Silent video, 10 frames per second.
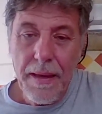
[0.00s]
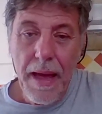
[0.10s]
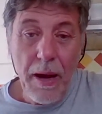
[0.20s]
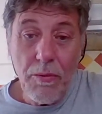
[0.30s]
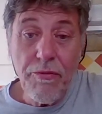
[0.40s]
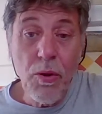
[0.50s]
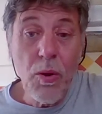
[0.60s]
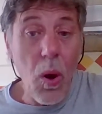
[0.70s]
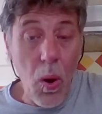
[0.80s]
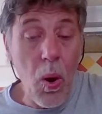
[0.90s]

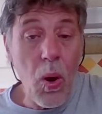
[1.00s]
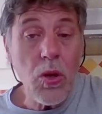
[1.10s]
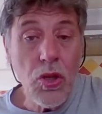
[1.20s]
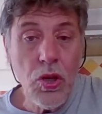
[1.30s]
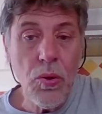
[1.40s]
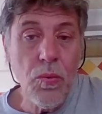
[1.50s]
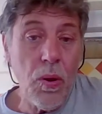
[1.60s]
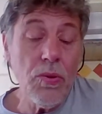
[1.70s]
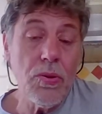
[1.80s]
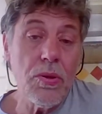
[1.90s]
helpful or you
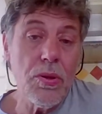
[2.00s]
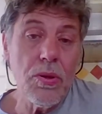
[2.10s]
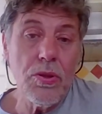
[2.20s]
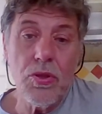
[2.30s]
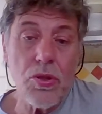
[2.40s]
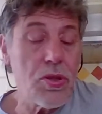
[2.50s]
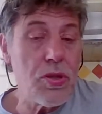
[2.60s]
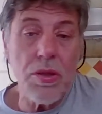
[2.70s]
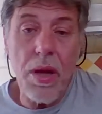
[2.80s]
want just